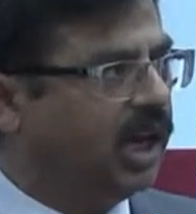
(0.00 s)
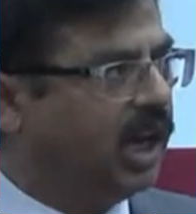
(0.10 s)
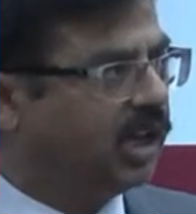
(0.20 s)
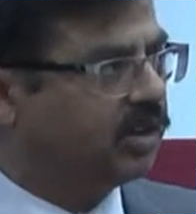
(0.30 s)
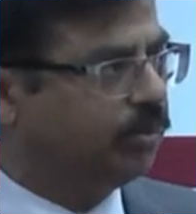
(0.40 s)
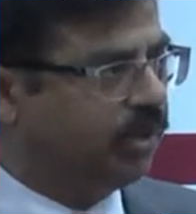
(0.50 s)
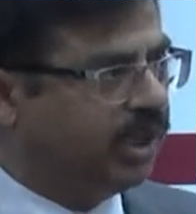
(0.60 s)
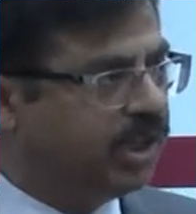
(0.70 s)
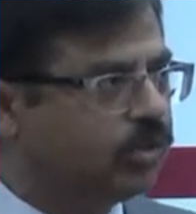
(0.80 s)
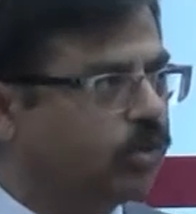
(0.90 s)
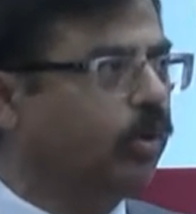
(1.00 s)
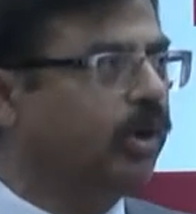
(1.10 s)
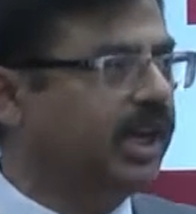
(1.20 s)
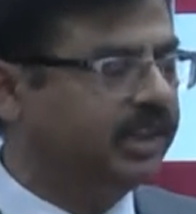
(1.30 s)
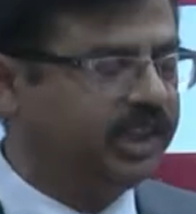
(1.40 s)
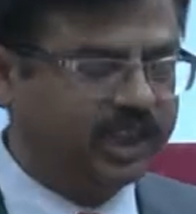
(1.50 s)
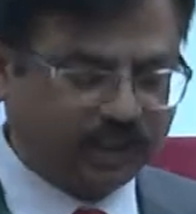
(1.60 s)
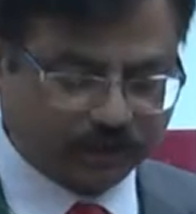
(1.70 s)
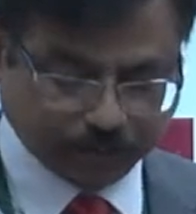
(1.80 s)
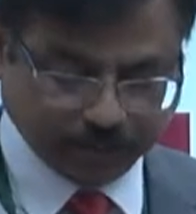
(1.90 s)
are being sold as the
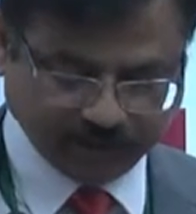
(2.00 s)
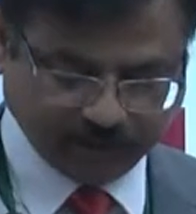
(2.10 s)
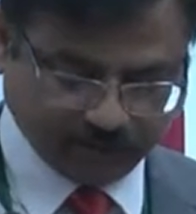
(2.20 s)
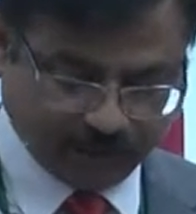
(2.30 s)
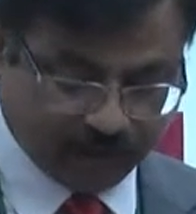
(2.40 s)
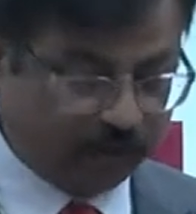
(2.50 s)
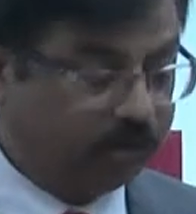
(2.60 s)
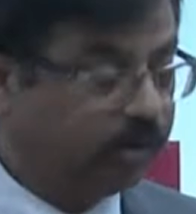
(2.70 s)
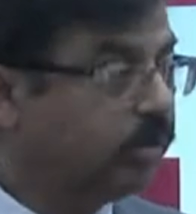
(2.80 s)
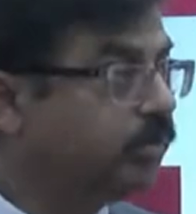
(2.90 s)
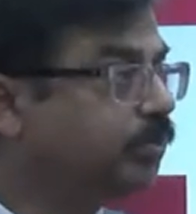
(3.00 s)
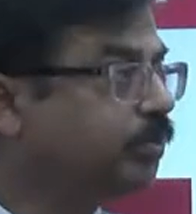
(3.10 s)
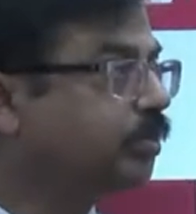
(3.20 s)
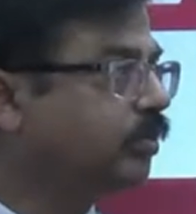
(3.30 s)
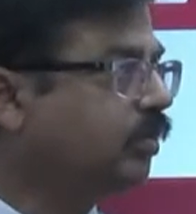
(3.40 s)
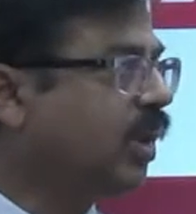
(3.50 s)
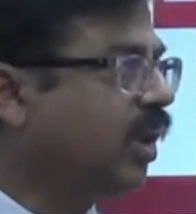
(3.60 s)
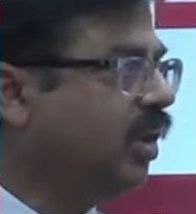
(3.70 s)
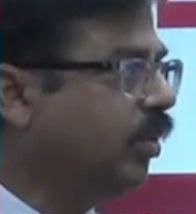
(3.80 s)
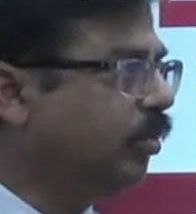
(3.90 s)
Kashmir sapphire.
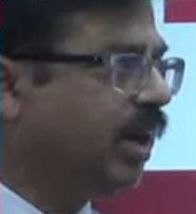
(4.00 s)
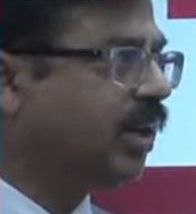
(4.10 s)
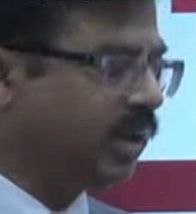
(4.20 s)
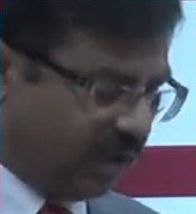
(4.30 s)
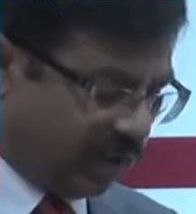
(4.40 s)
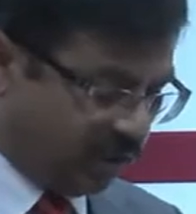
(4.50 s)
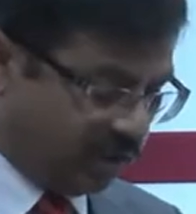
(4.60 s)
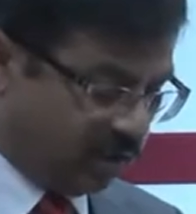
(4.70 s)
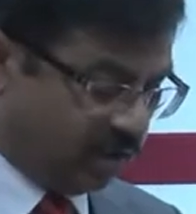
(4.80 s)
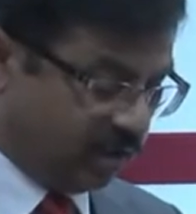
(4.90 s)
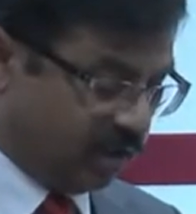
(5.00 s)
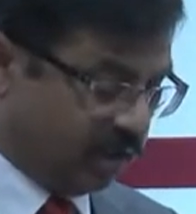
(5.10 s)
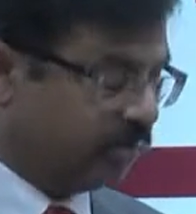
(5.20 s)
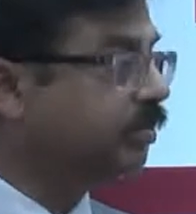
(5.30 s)
But in, uh,